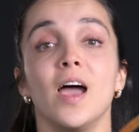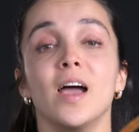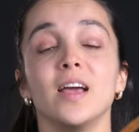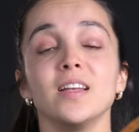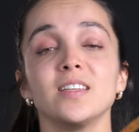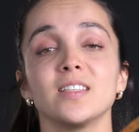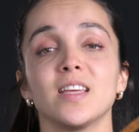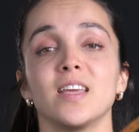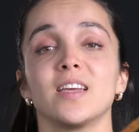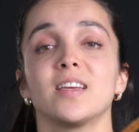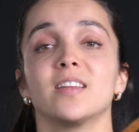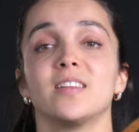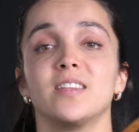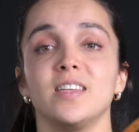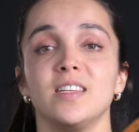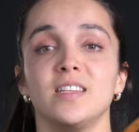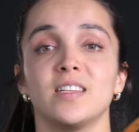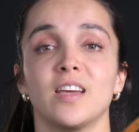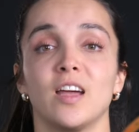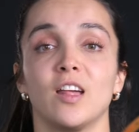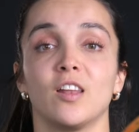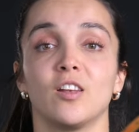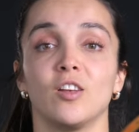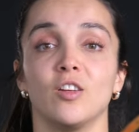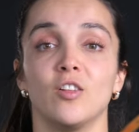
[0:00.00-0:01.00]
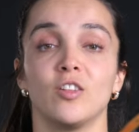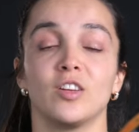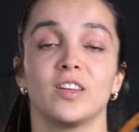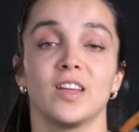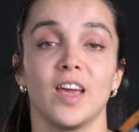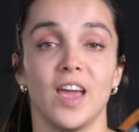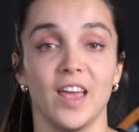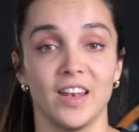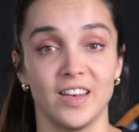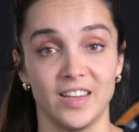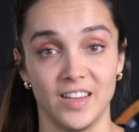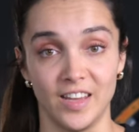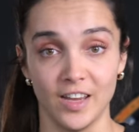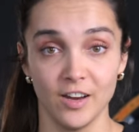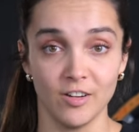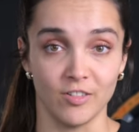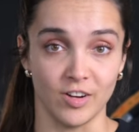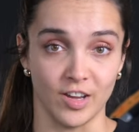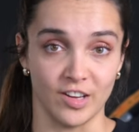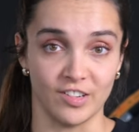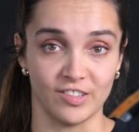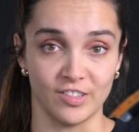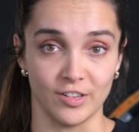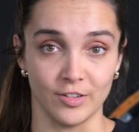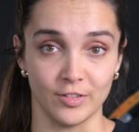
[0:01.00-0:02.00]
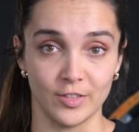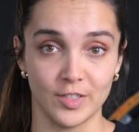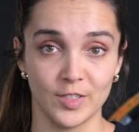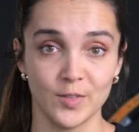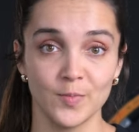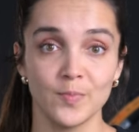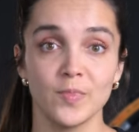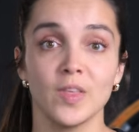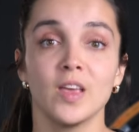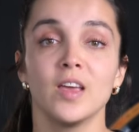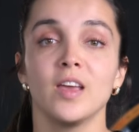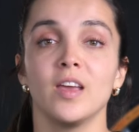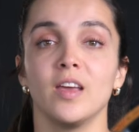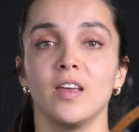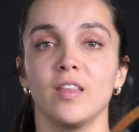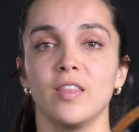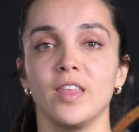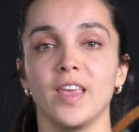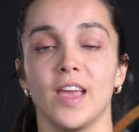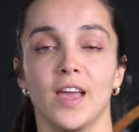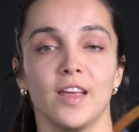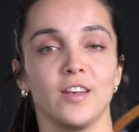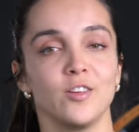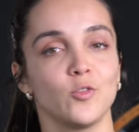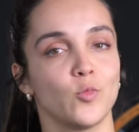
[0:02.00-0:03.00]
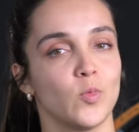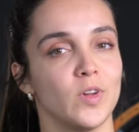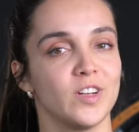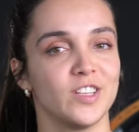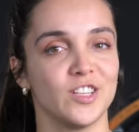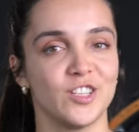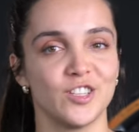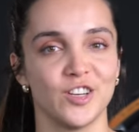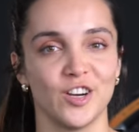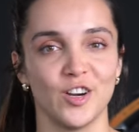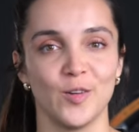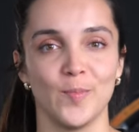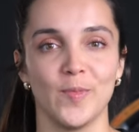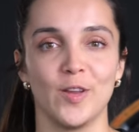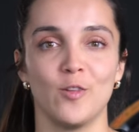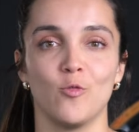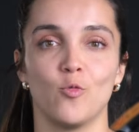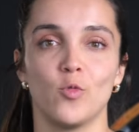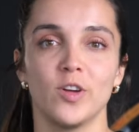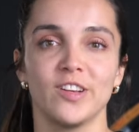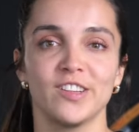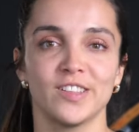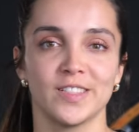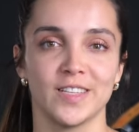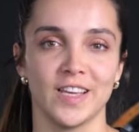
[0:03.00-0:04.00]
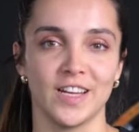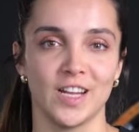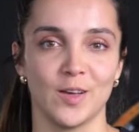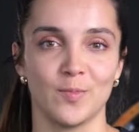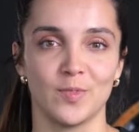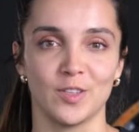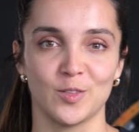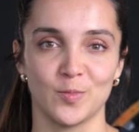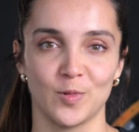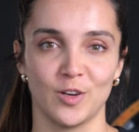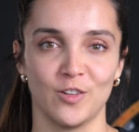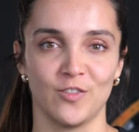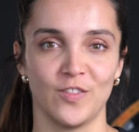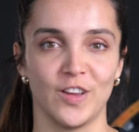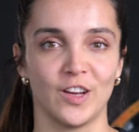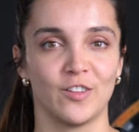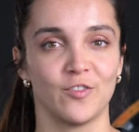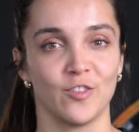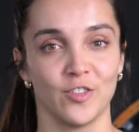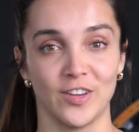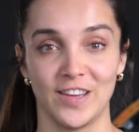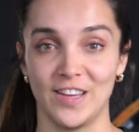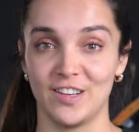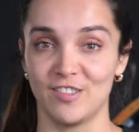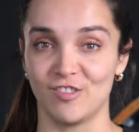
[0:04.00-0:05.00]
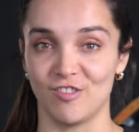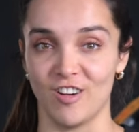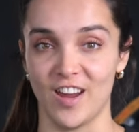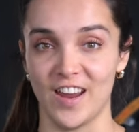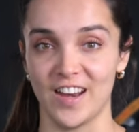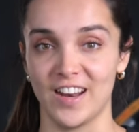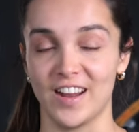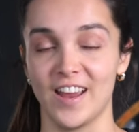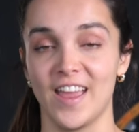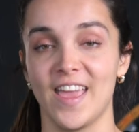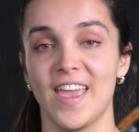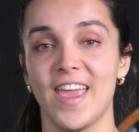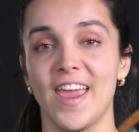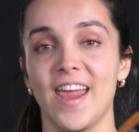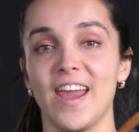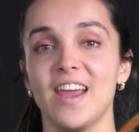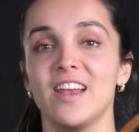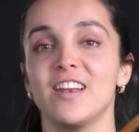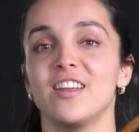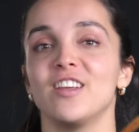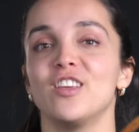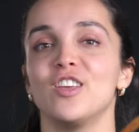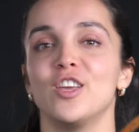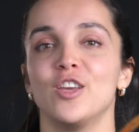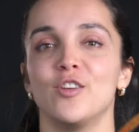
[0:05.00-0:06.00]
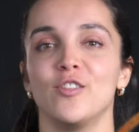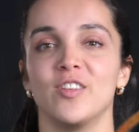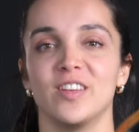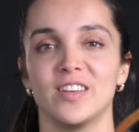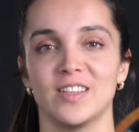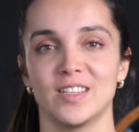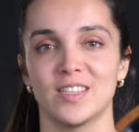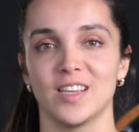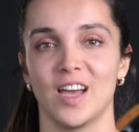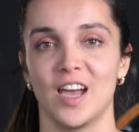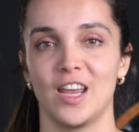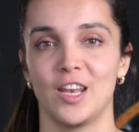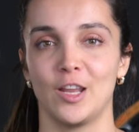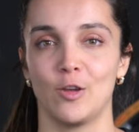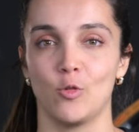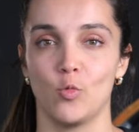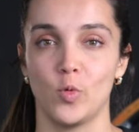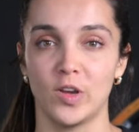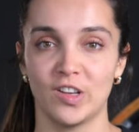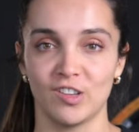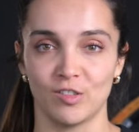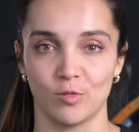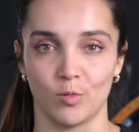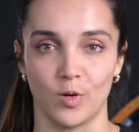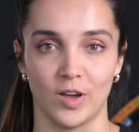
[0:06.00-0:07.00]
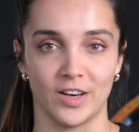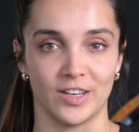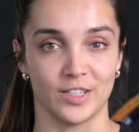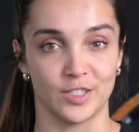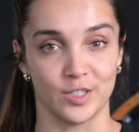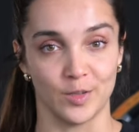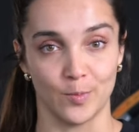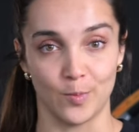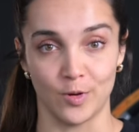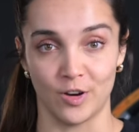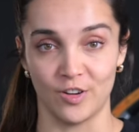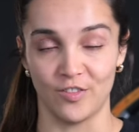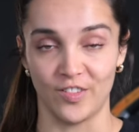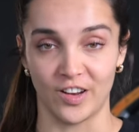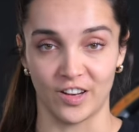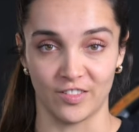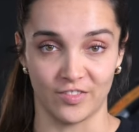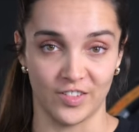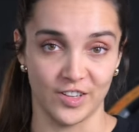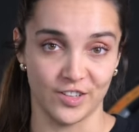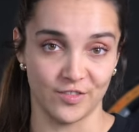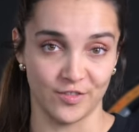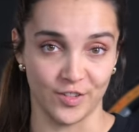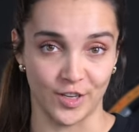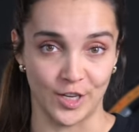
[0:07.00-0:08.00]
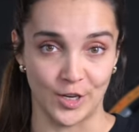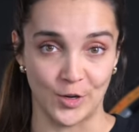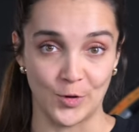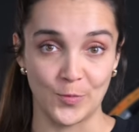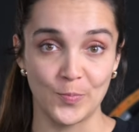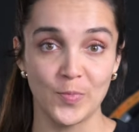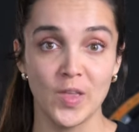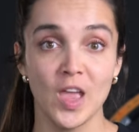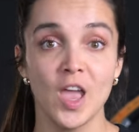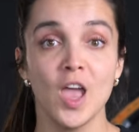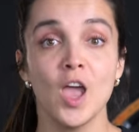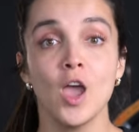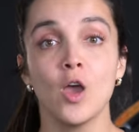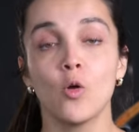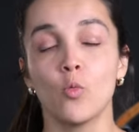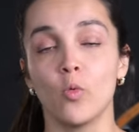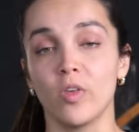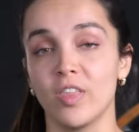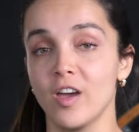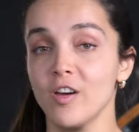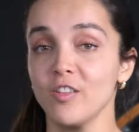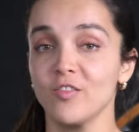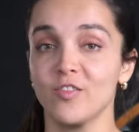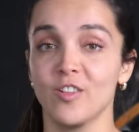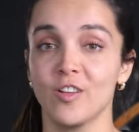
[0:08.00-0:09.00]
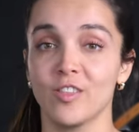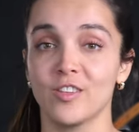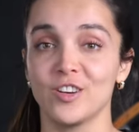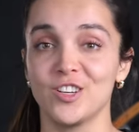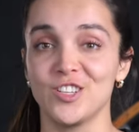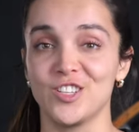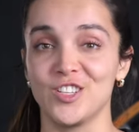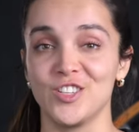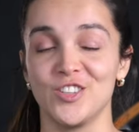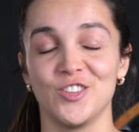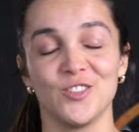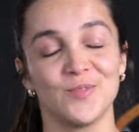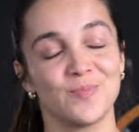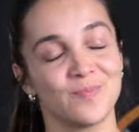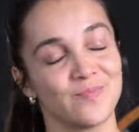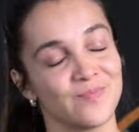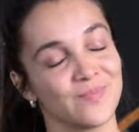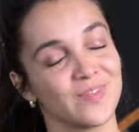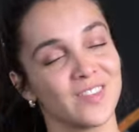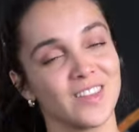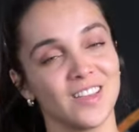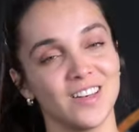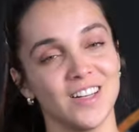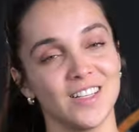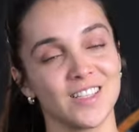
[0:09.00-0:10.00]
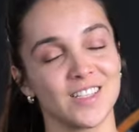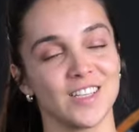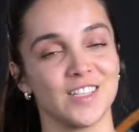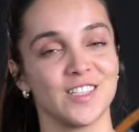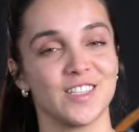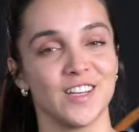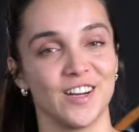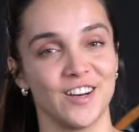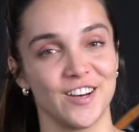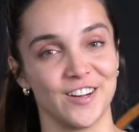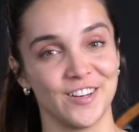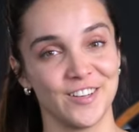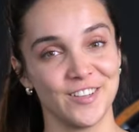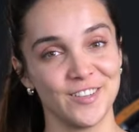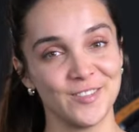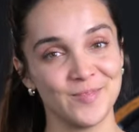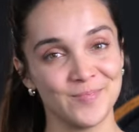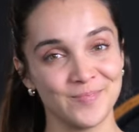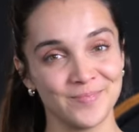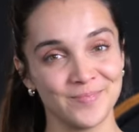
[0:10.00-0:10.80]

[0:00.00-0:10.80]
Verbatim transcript: and take a detailed look at gear ratios. In the end, we'll determine which setup is perfect for each rider, aiding you in deciding which one is the perfect fit for you. Without further ado, let's get started.